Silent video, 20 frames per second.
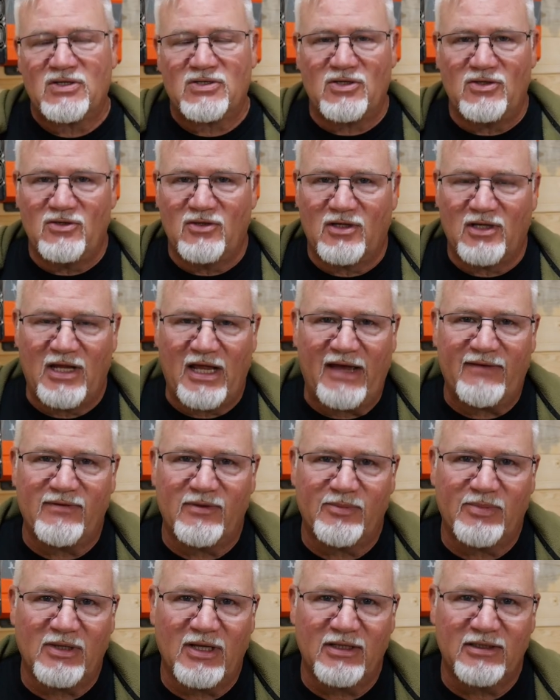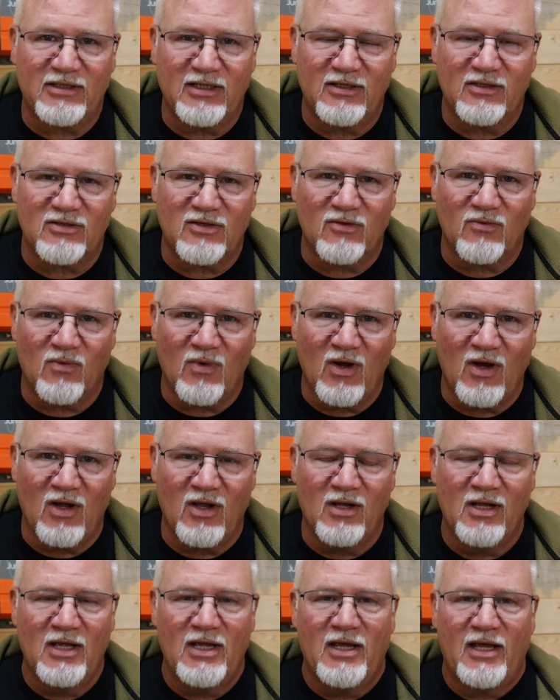so you can have it plugged into the
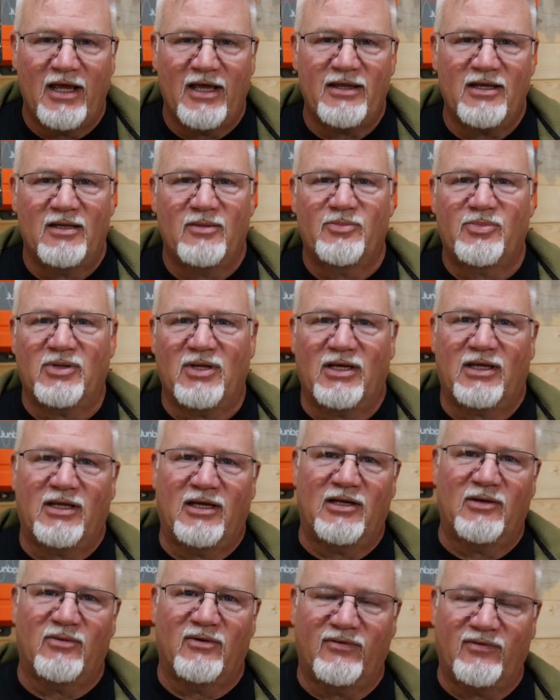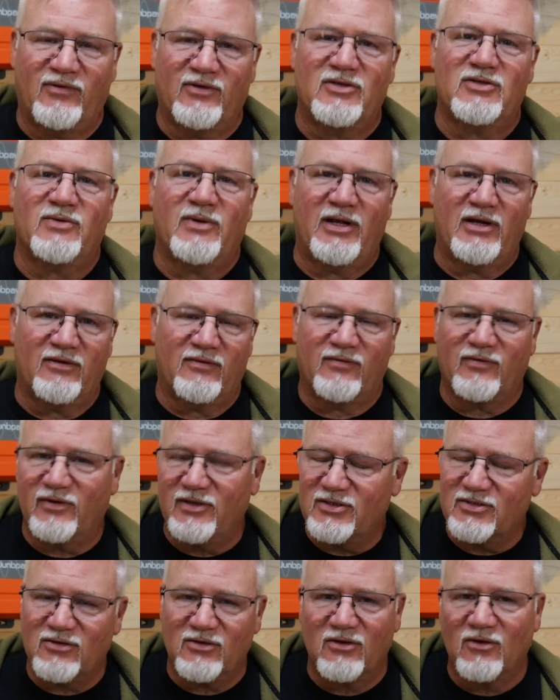wall and then plug in a refrigerator,
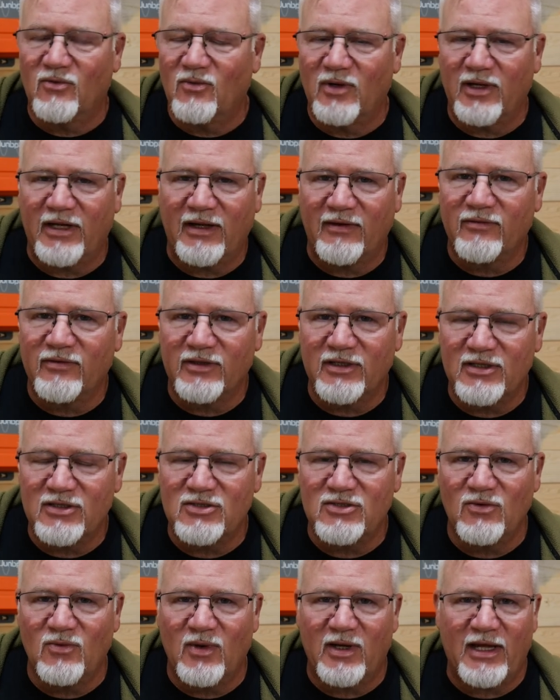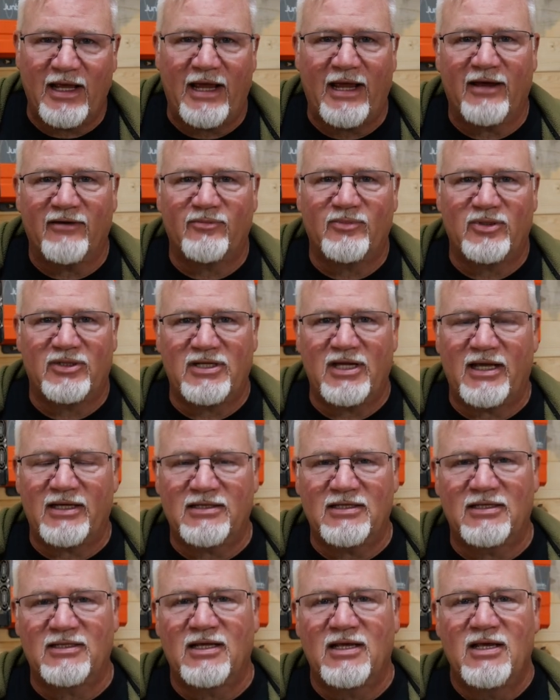freezer, or whatever it is you want to have
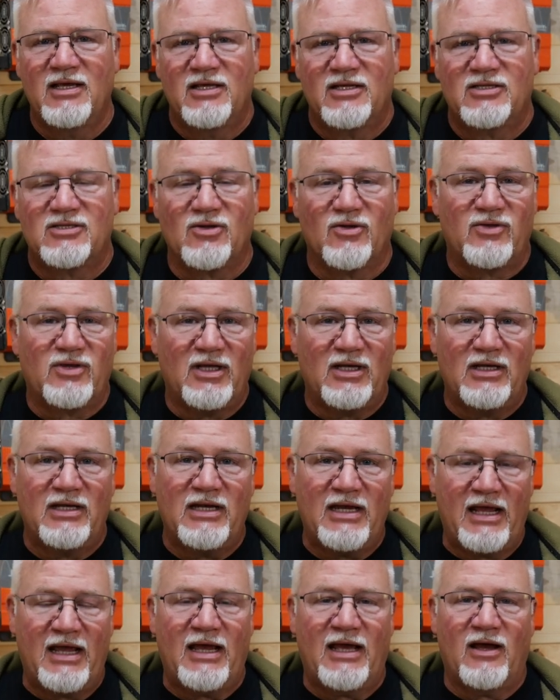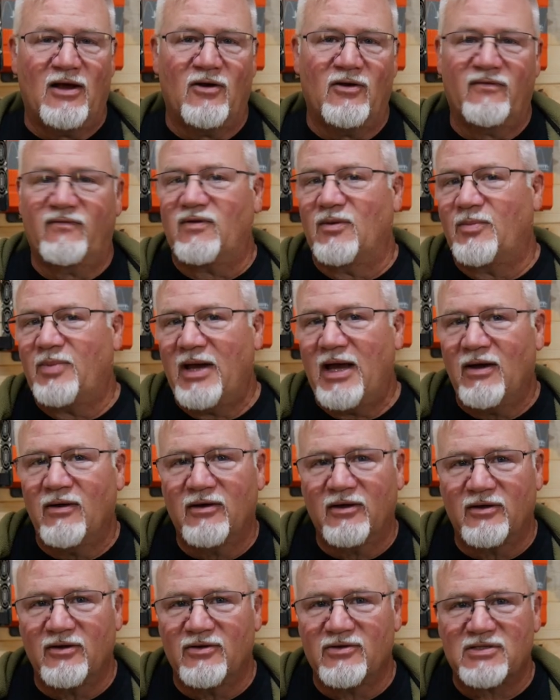protected, so that now if the
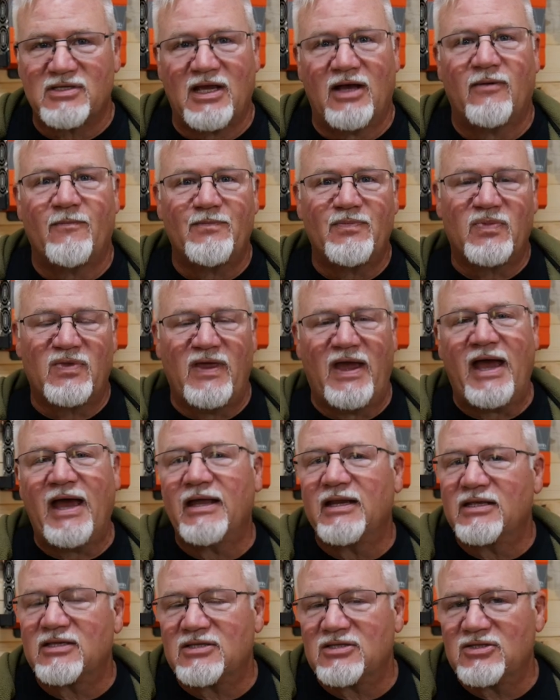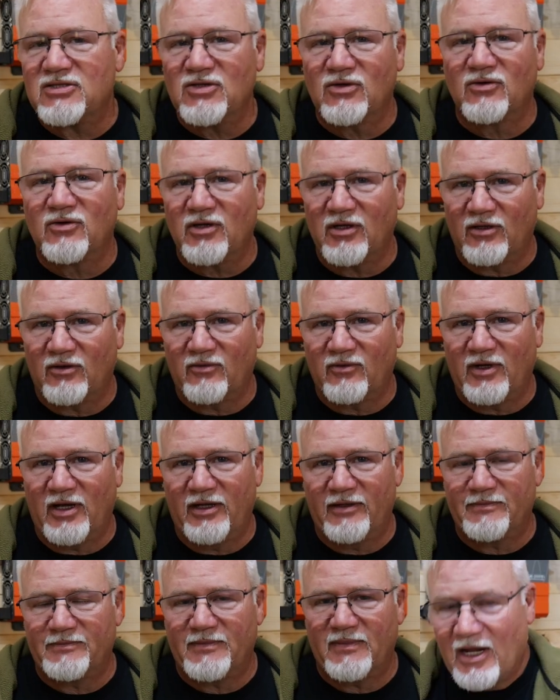power goes out, that is still going to
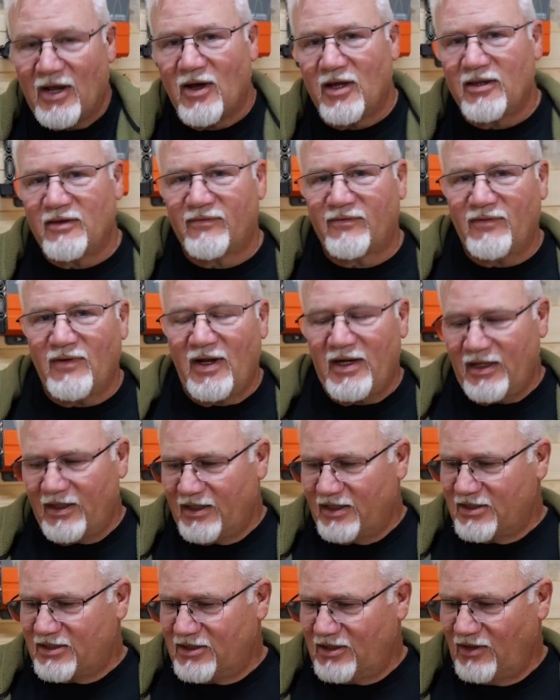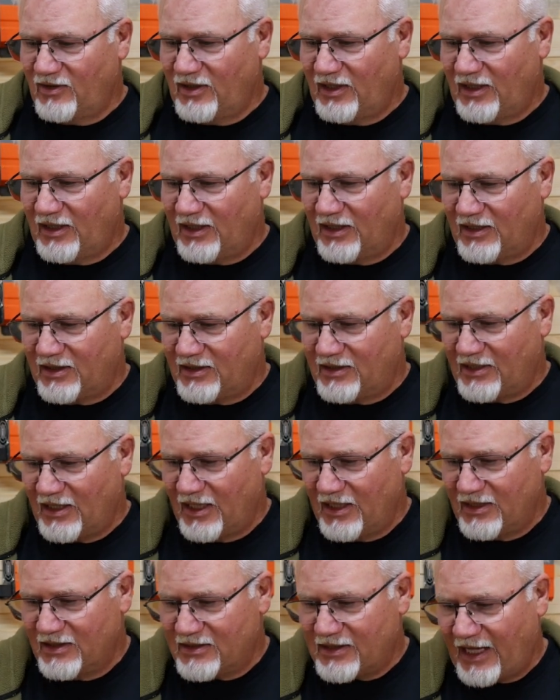run. Now on the front of this unit, it
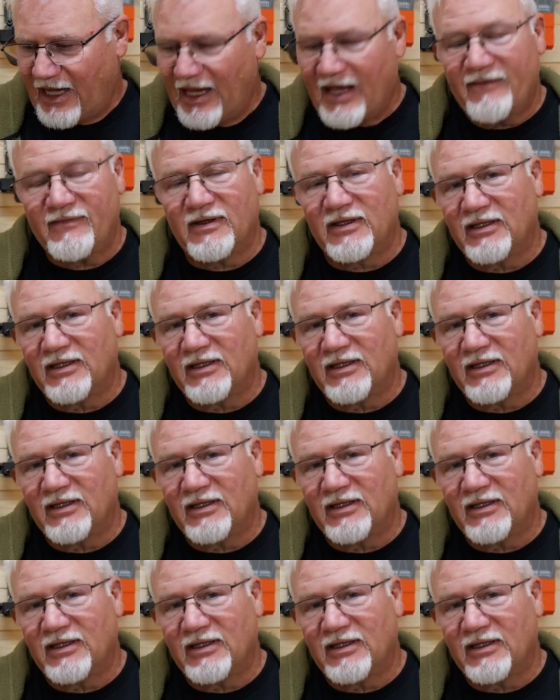does have